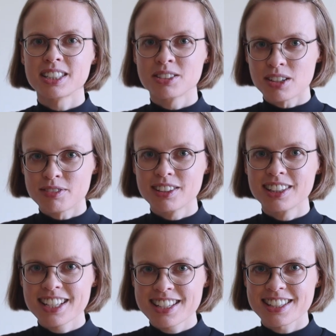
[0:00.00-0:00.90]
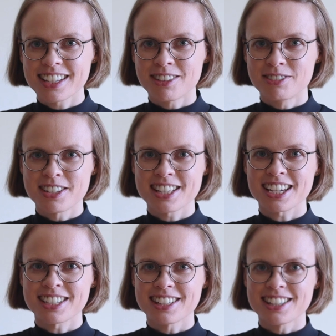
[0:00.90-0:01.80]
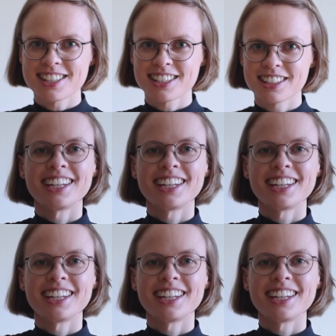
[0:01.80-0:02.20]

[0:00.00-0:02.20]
the TOEFL listening conversations.